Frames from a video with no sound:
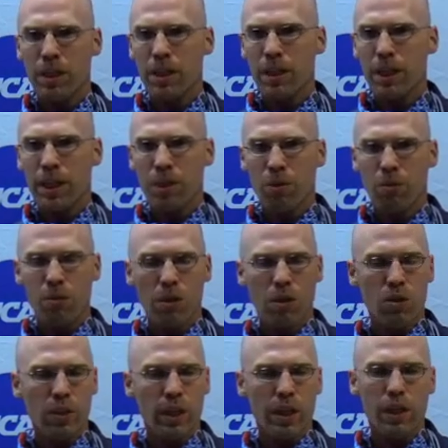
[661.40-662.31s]
together real
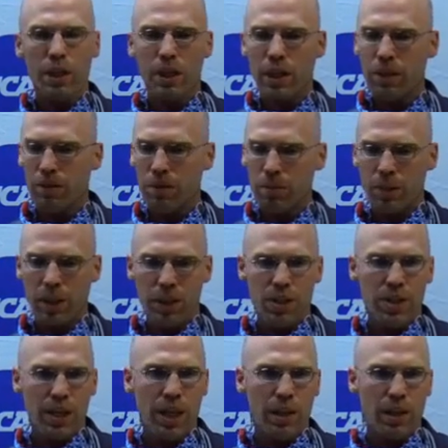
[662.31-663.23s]
quick, get everybody
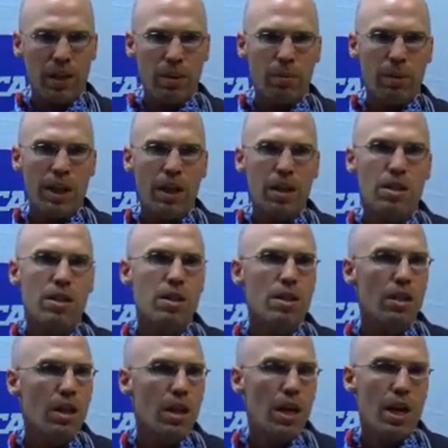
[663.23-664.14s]
set in their
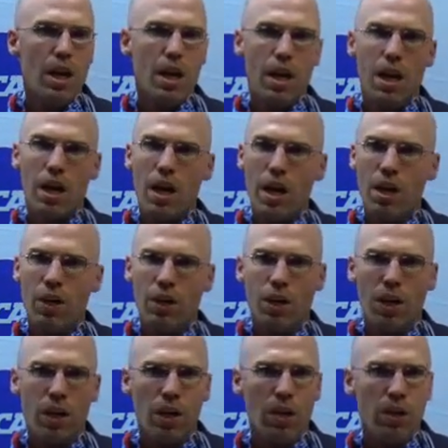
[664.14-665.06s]
boxes, and the
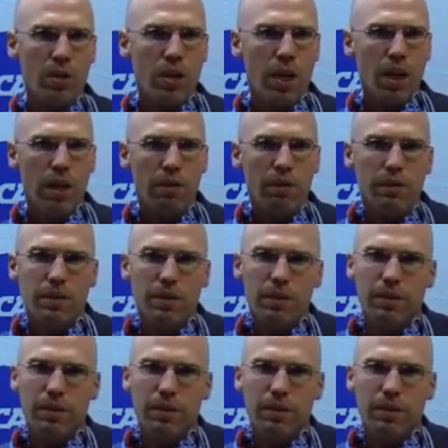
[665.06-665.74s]
gun goes off.